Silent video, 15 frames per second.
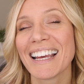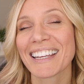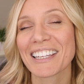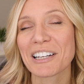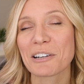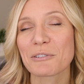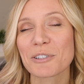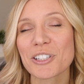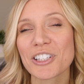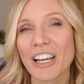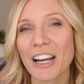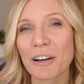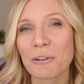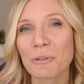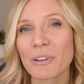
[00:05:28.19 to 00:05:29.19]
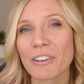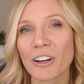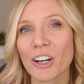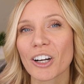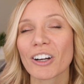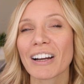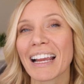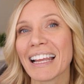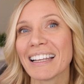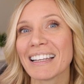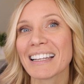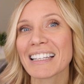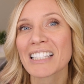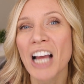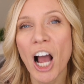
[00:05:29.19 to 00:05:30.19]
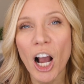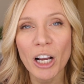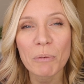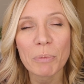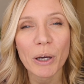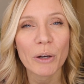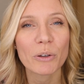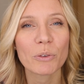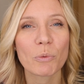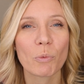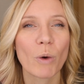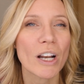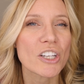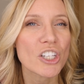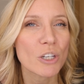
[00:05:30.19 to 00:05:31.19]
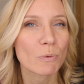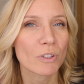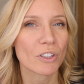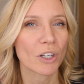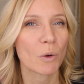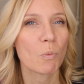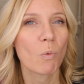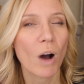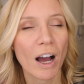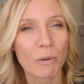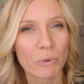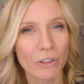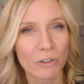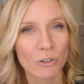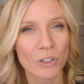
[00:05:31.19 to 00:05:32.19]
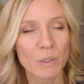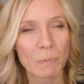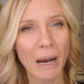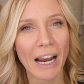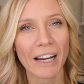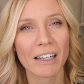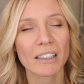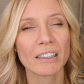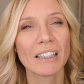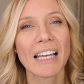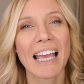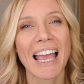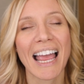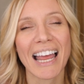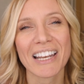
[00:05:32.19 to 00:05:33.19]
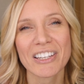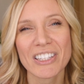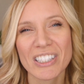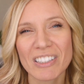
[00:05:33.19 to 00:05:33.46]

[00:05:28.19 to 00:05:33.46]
you know, share with her and talk about what she was going to want with her smile and